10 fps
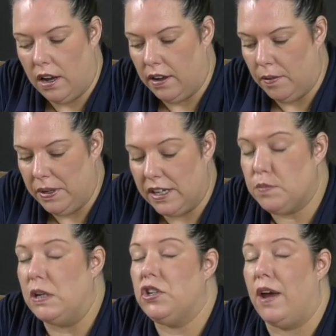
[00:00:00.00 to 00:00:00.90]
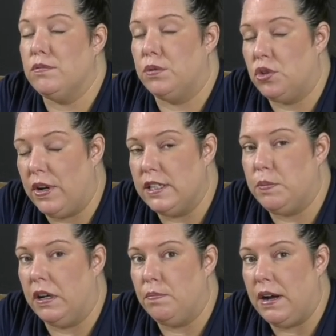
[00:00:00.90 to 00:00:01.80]
and it especially happens with the
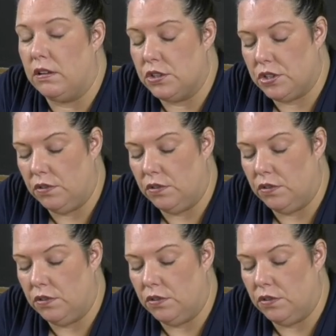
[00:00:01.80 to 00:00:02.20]
transparent powders.